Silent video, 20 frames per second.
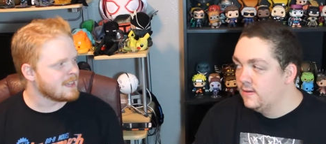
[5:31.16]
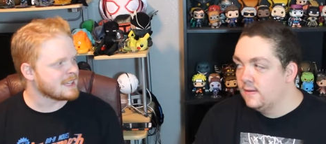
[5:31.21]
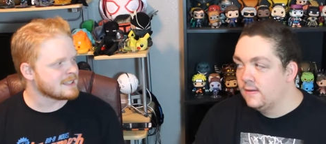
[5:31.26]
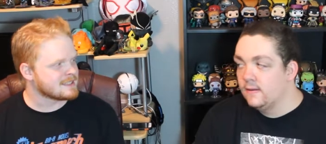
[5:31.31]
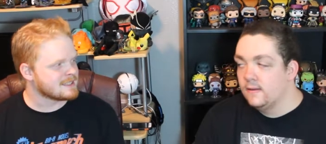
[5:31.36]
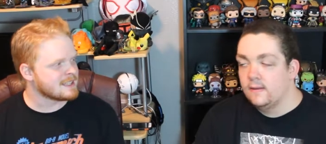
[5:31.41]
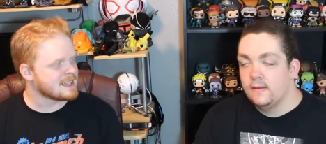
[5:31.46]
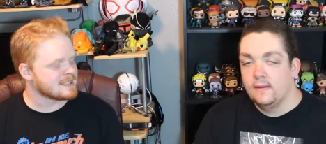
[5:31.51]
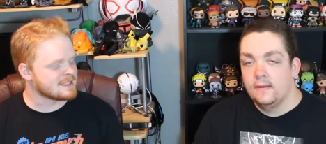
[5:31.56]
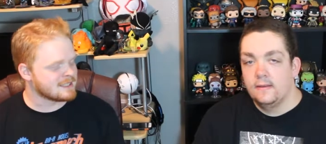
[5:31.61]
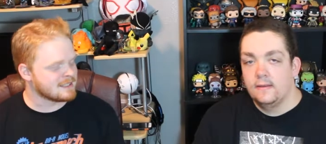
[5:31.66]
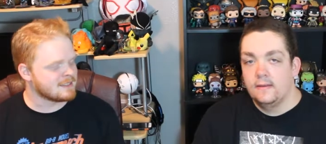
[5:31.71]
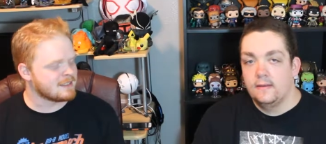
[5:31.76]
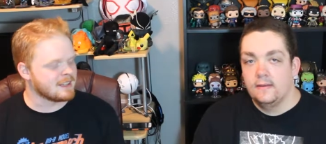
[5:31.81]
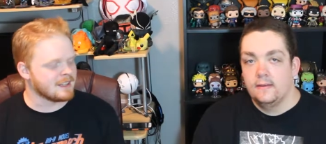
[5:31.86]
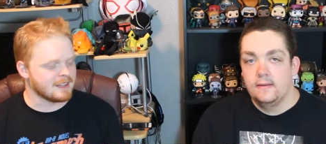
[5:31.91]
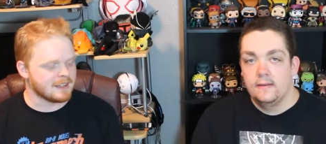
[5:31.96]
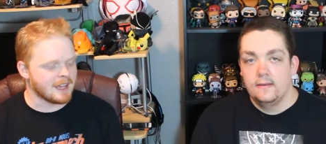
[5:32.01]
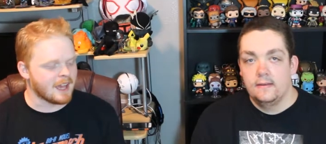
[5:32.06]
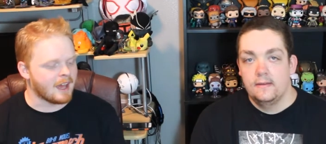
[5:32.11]
Speaker 1: that's that's the
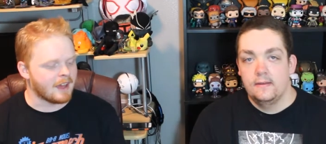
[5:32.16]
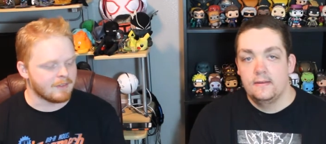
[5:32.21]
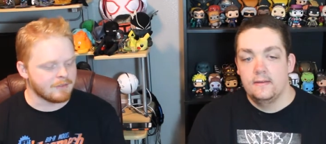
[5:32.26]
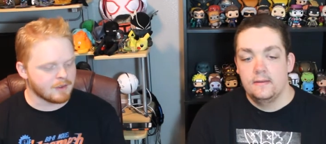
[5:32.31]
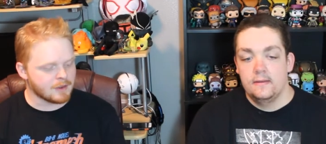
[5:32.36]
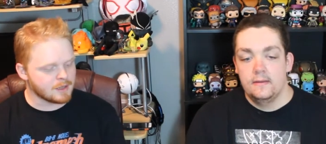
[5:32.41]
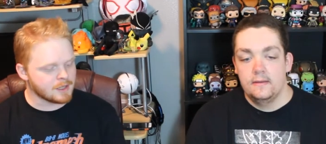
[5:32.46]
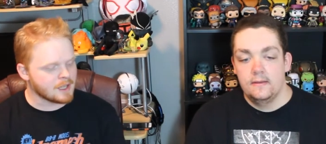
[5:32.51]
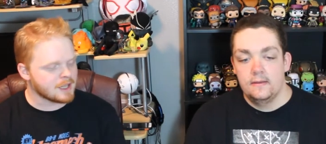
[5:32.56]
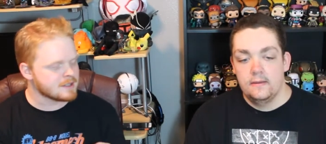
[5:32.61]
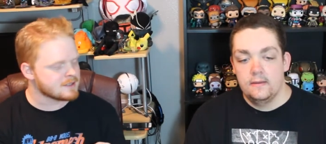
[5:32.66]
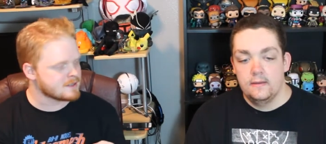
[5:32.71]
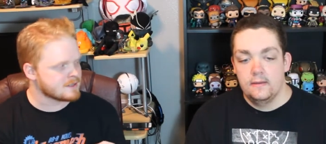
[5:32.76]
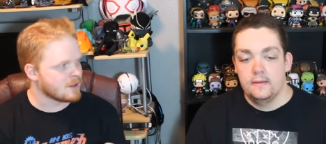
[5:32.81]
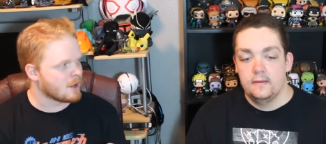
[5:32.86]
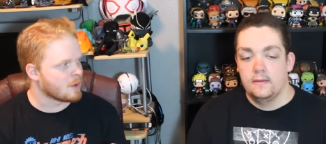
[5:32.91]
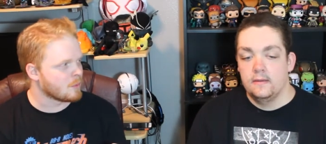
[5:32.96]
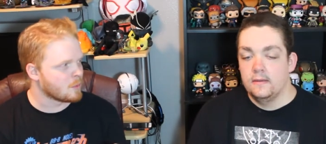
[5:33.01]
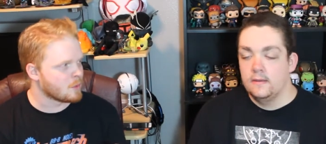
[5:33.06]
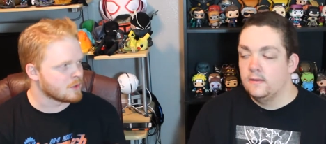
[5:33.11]
thing. Yeah, I've already got
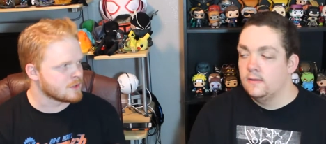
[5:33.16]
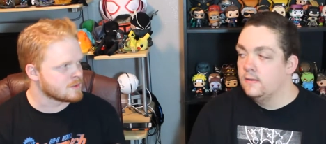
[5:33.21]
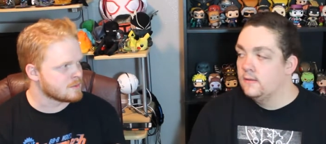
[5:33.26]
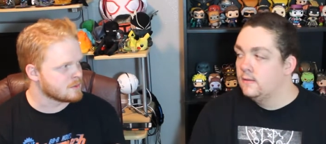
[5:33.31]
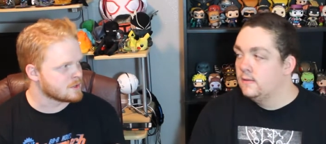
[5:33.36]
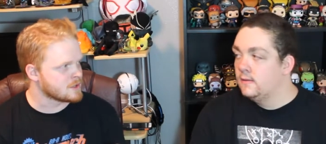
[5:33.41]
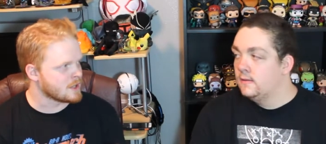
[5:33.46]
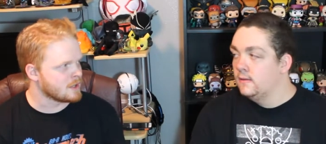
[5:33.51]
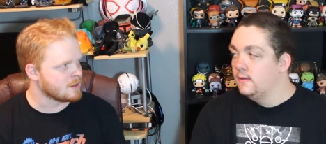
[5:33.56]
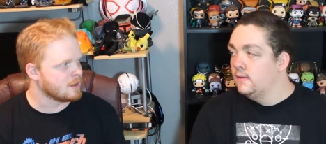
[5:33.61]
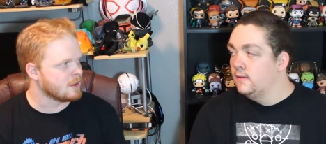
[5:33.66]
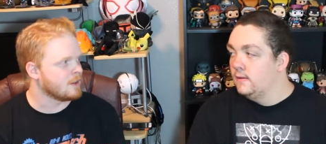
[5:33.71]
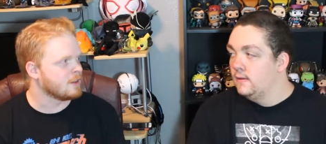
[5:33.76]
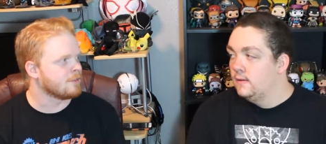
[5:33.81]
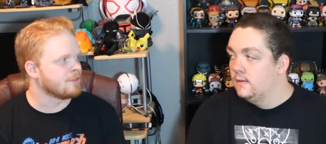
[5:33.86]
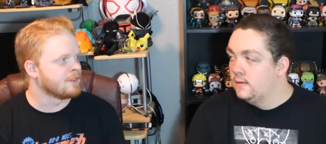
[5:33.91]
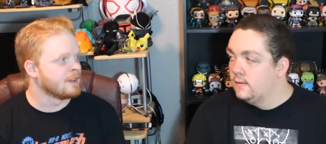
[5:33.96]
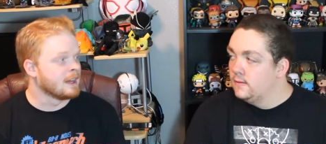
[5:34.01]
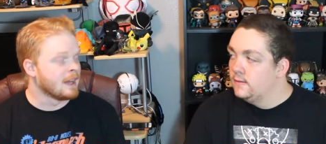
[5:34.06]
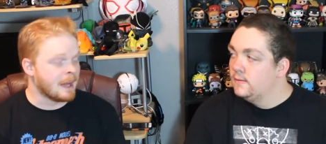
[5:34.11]
Star Wars, which I
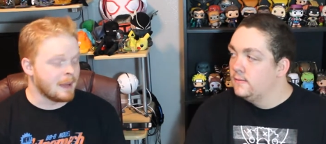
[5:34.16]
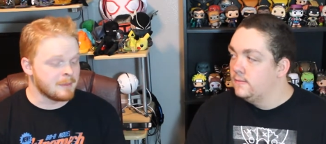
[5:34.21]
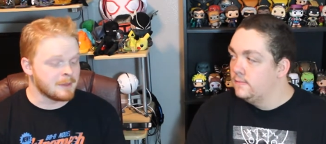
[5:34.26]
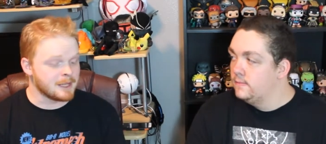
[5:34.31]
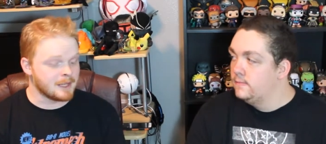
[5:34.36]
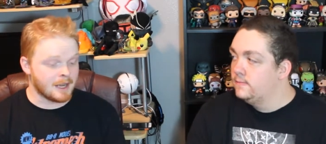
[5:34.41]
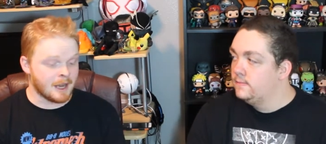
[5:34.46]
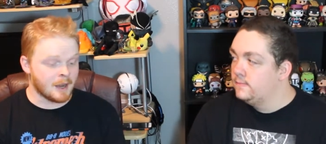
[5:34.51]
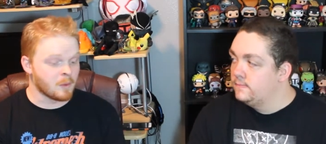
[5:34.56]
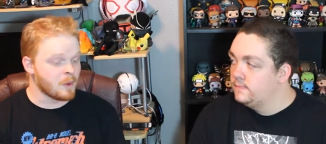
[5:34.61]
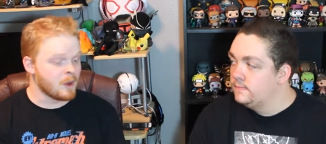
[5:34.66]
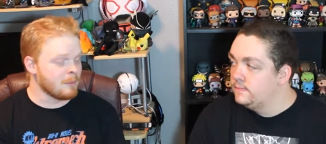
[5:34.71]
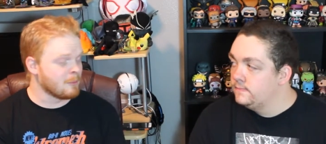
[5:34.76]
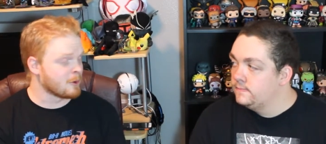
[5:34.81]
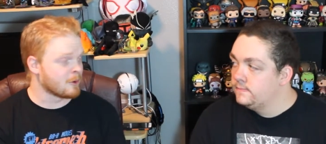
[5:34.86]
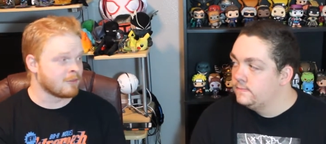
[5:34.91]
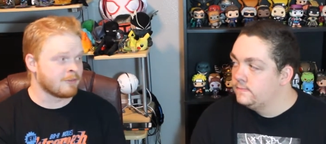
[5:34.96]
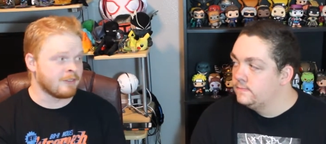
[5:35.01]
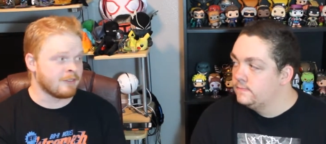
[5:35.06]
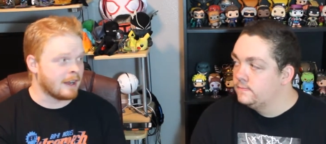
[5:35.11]
love. I mean, I want
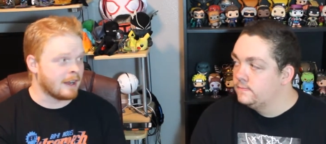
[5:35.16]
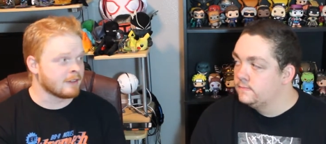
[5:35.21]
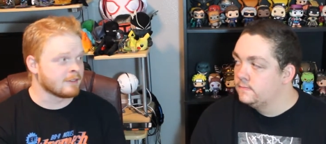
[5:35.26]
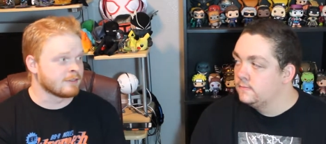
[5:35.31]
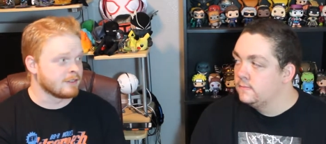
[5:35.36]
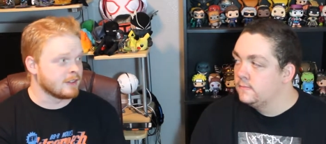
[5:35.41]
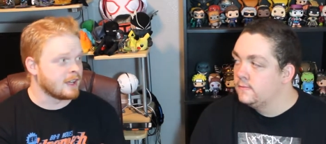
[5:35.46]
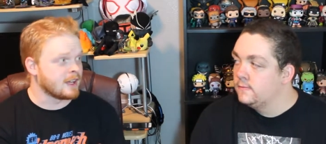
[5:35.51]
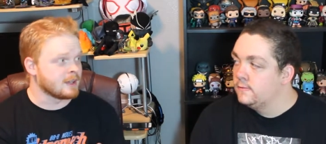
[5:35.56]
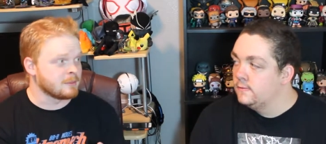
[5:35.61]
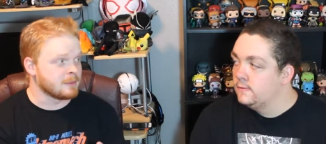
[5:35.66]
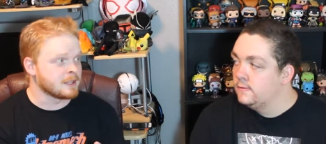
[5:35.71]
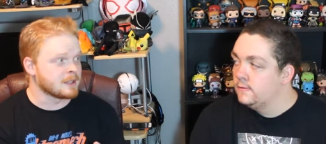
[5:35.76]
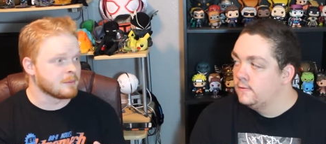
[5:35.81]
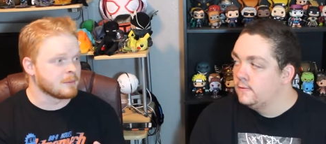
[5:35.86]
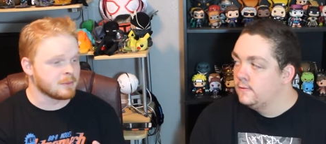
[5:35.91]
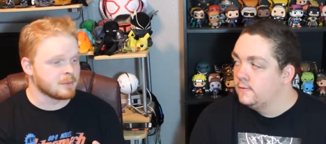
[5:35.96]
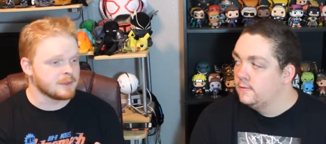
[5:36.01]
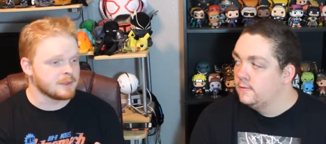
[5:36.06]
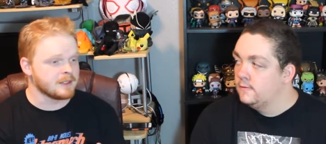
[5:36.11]
more Firefly, to be
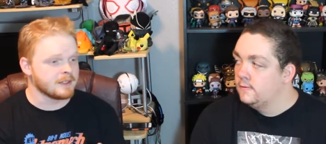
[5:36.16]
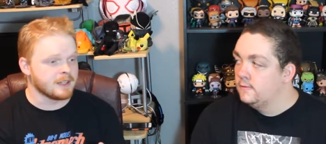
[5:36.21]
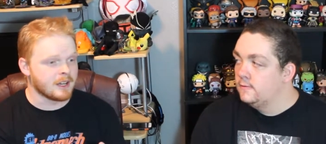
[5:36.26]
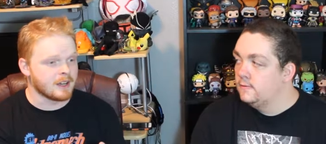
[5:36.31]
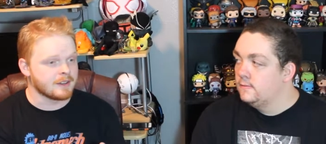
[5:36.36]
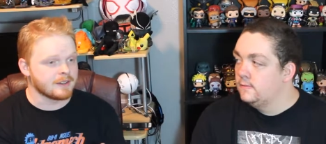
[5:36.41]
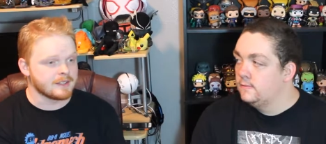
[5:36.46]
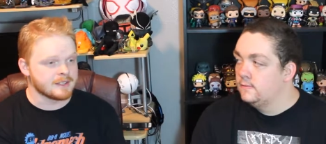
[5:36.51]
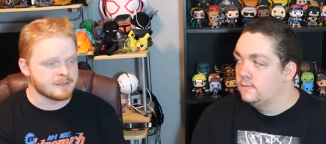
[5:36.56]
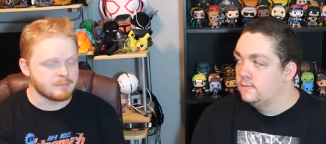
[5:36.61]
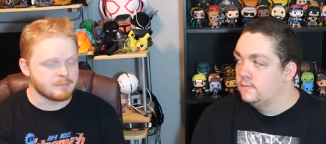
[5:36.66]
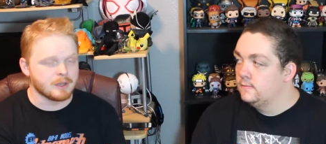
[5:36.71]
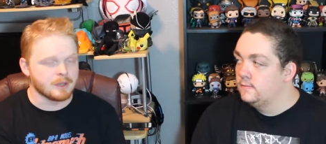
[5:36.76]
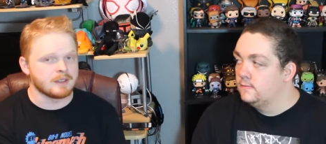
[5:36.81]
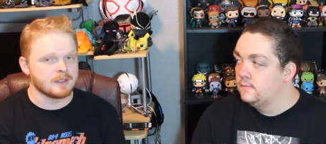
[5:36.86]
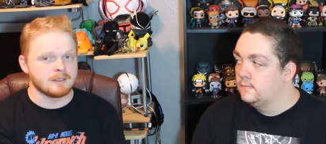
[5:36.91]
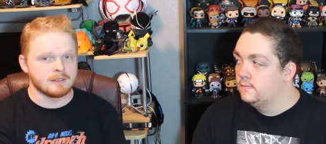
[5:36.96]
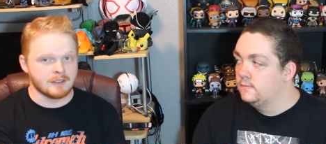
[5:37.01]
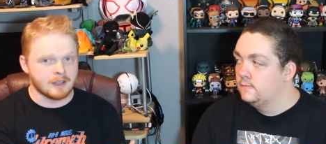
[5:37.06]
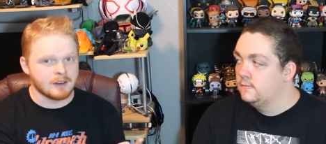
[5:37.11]
completely honest,
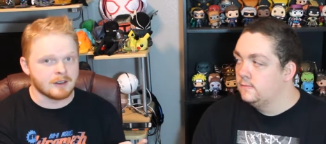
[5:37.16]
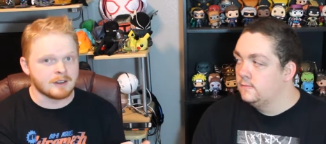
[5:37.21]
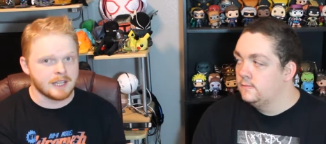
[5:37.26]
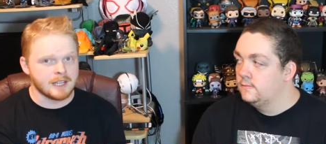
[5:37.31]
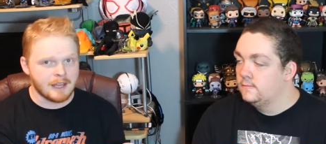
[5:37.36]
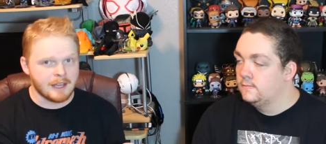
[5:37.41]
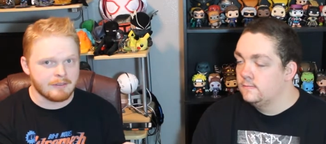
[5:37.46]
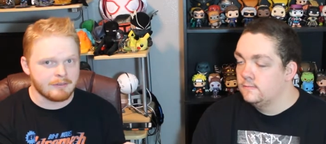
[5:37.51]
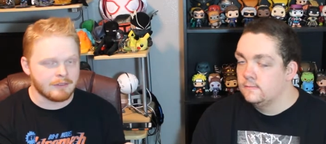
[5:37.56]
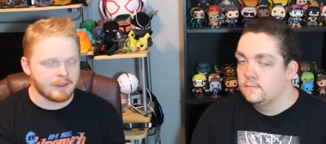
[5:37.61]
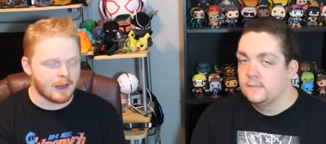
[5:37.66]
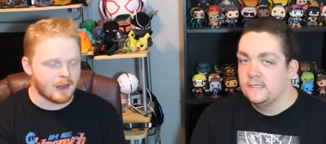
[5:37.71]
but I already have